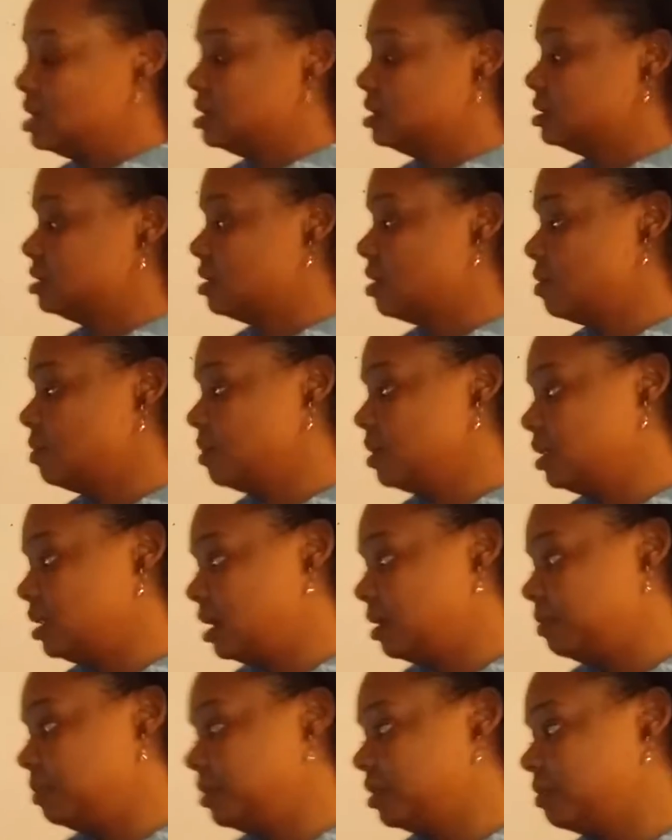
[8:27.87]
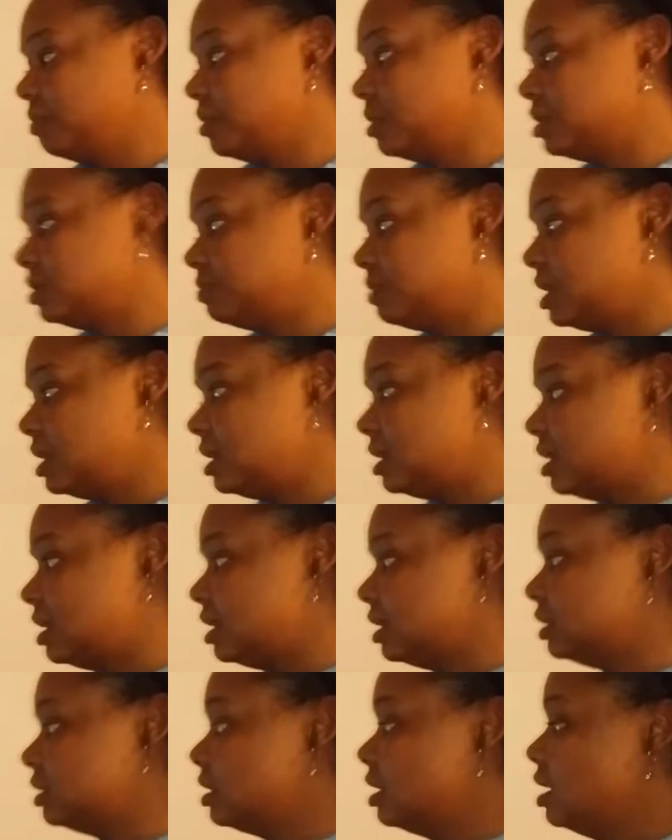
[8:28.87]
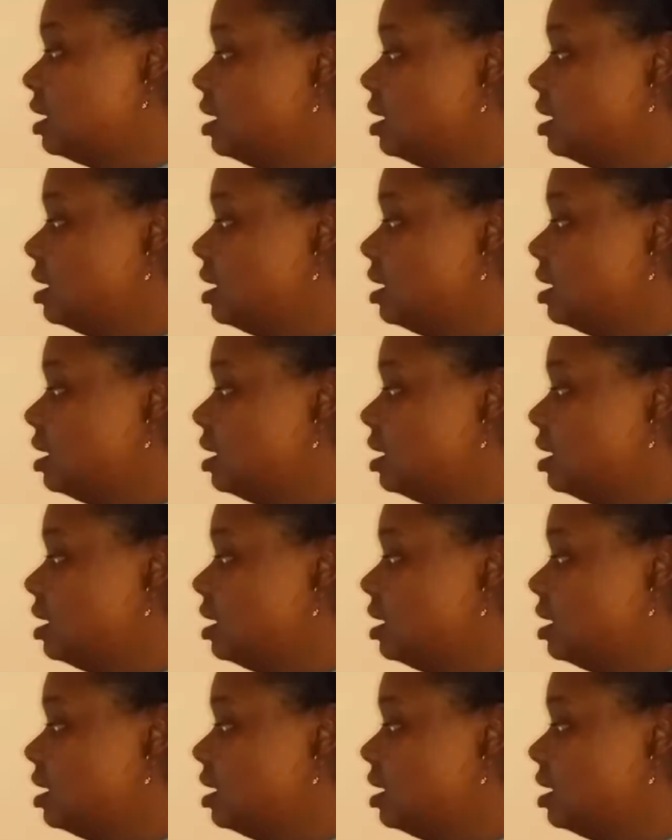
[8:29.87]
So what that pretty much means is,